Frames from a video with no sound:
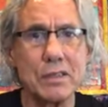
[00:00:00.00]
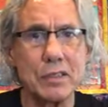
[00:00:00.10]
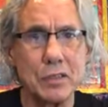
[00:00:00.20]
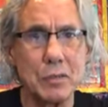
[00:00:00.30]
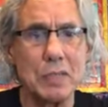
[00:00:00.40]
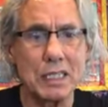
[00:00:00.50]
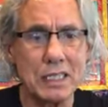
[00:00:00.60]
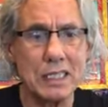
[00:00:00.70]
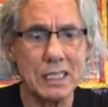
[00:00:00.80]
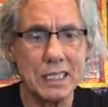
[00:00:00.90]
the
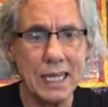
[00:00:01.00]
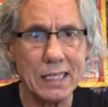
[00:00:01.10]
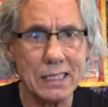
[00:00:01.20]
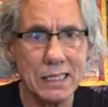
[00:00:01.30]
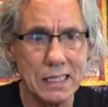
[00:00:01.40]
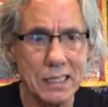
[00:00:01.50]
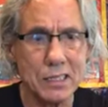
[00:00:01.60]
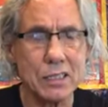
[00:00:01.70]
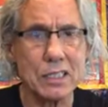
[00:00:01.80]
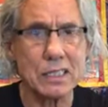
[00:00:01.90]
nuministic, the
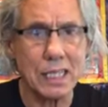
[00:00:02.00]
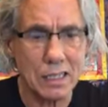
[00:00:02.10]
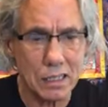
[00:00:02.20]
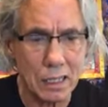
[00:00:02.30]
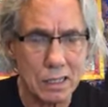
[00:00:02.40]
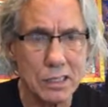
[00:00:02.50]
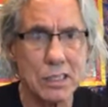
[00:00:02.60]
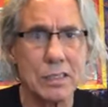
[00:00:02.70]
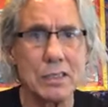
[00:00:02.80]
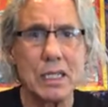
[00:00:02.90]
existential, the
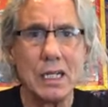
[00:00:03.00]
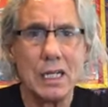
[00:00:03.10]
psychological,